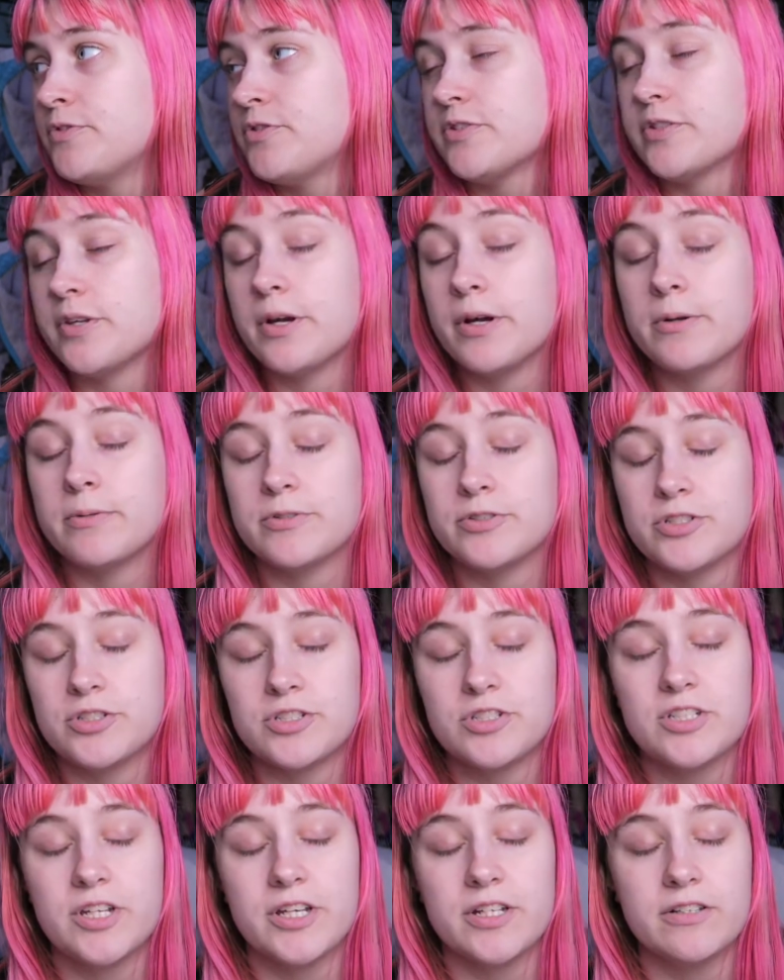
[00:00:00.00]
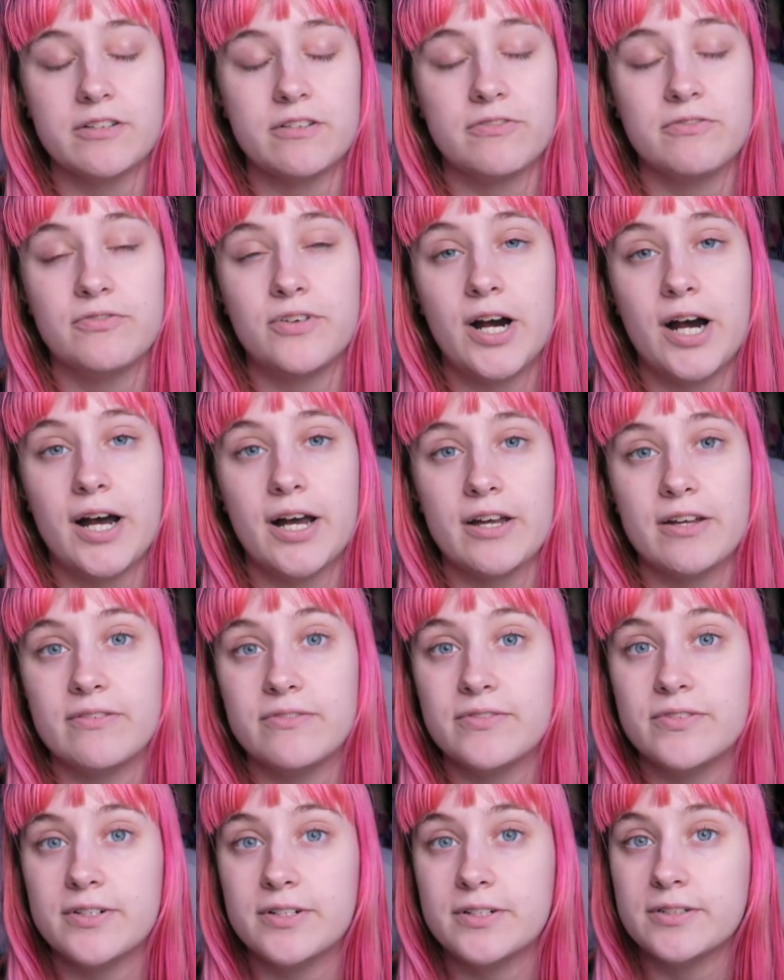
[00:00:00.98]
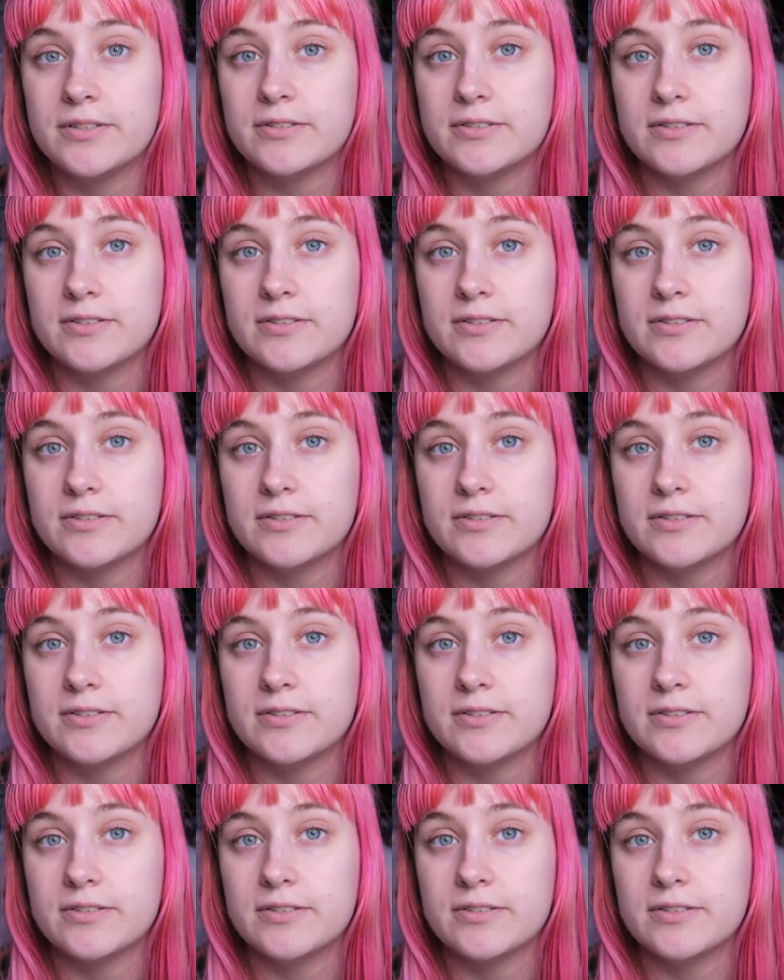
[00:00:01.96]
So I'm gonna just take the 5